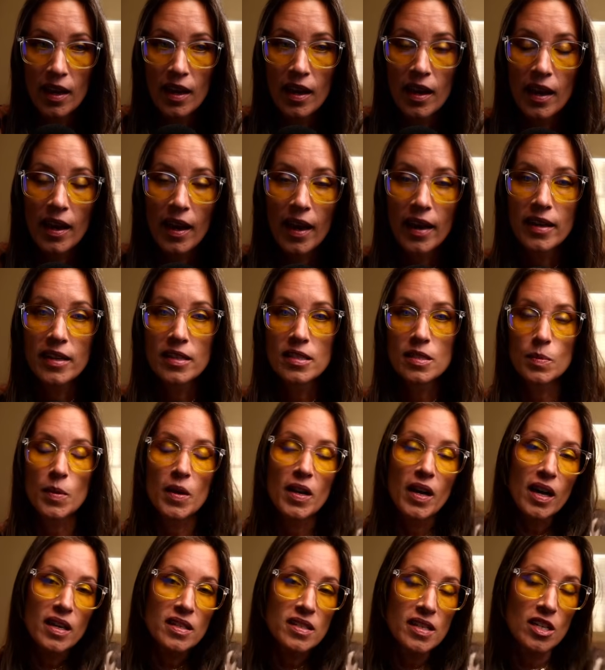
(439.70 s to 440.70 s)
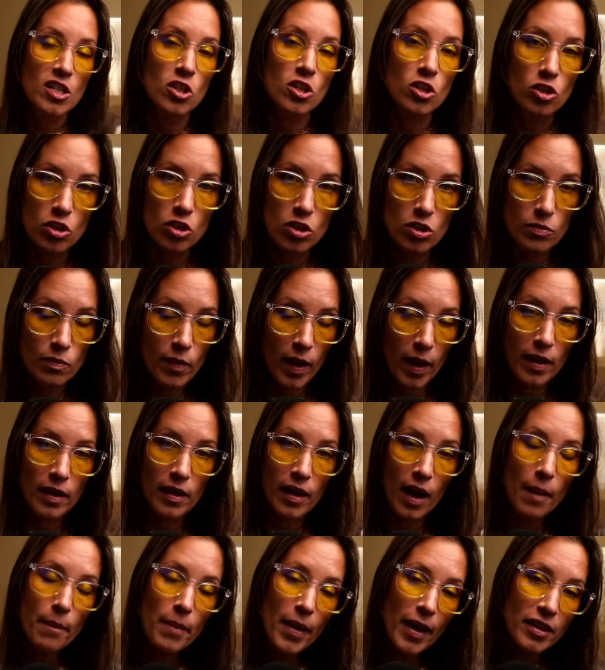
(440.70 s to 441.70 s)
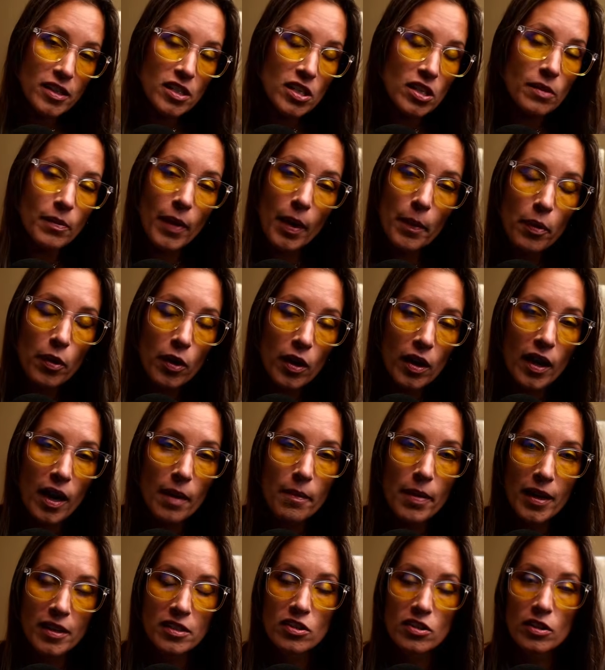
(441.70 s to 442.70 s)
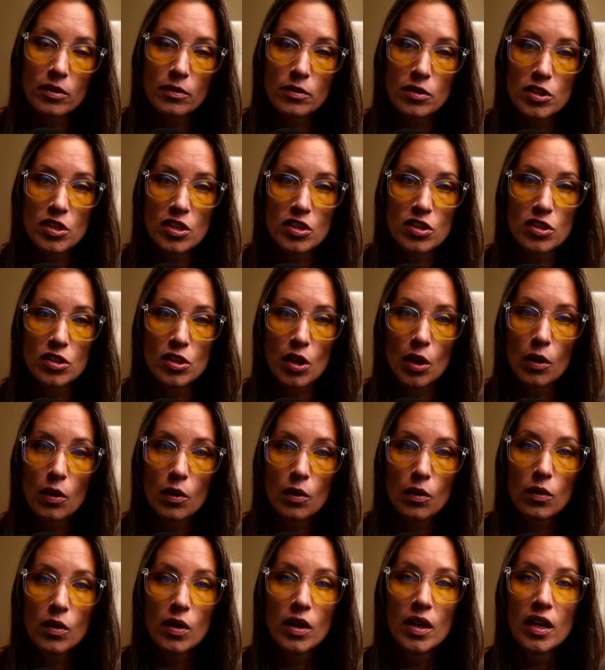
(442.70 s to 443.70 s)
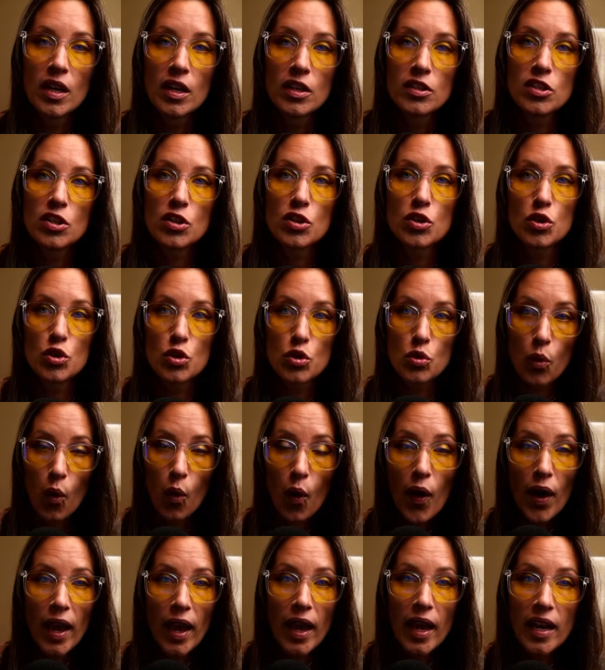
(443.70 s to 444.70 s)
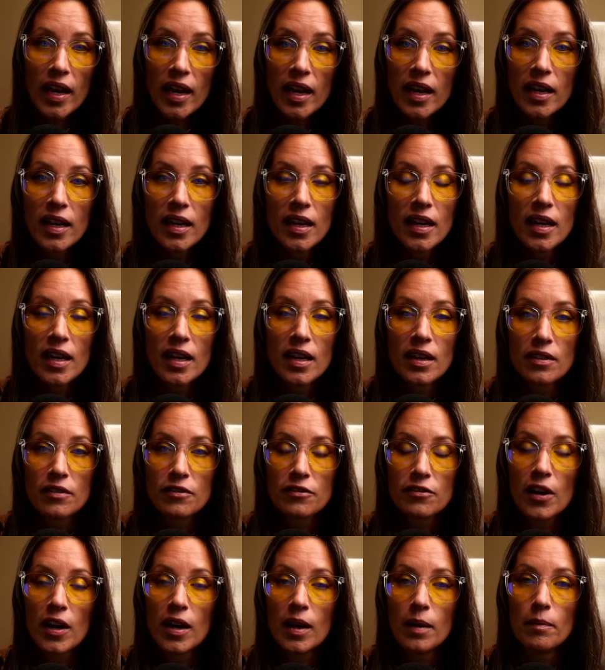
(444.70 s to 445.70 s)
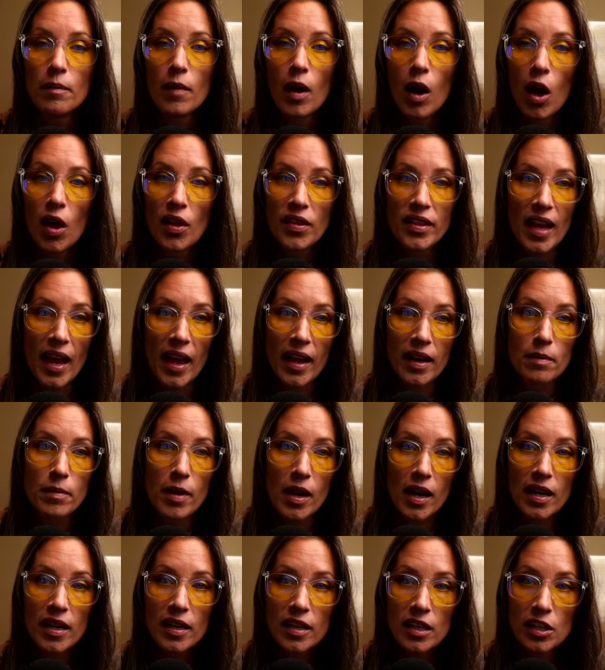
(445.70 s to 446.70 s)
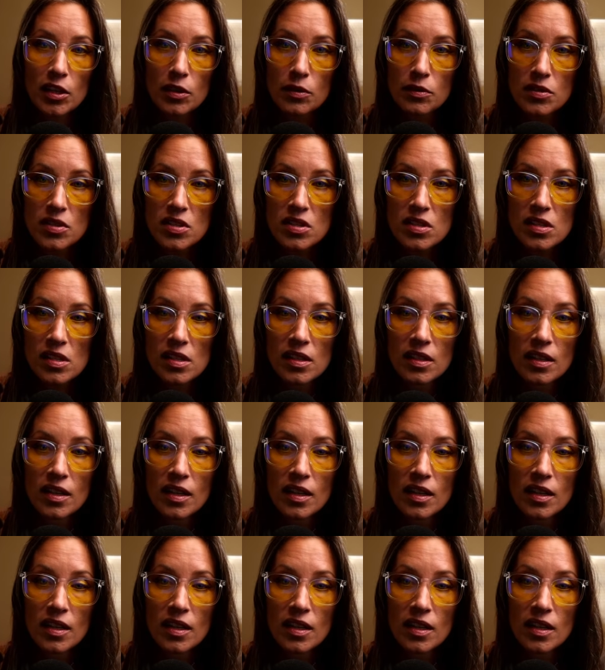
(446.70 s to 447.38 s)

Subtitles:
And it's because my poor gut bacteria was just so destroyed from all the antibiotic use.